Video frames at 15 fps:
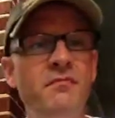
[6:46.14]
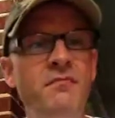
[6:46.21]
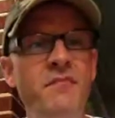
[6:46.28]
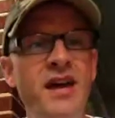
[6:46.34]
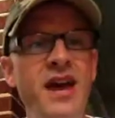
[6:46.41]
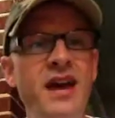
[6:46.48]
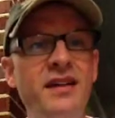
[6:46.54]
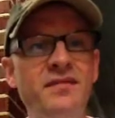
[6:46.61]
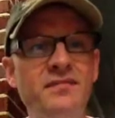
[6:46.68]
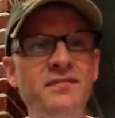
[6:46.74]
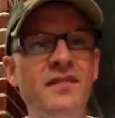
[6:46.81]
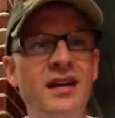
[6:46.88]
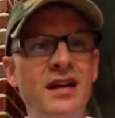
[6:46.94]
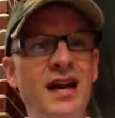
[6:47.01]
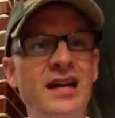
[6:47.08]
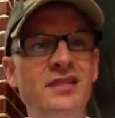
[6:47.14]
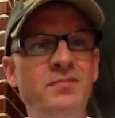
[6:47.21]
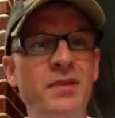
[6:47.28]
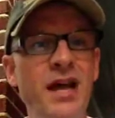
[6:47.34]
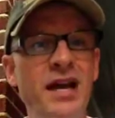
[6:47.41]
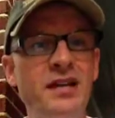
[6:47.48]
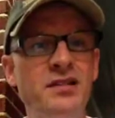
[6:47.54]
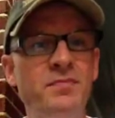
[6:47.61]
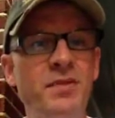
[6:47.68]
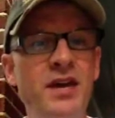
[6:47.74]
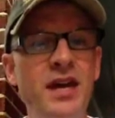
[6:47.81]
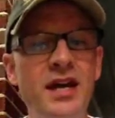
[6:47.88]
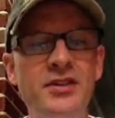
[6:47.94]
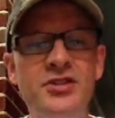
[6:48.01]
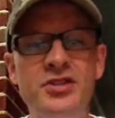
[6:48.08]
man, that's black as
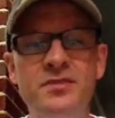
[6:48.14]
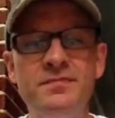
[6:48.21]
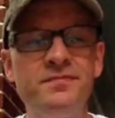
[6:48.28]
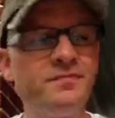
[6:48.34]
pitch.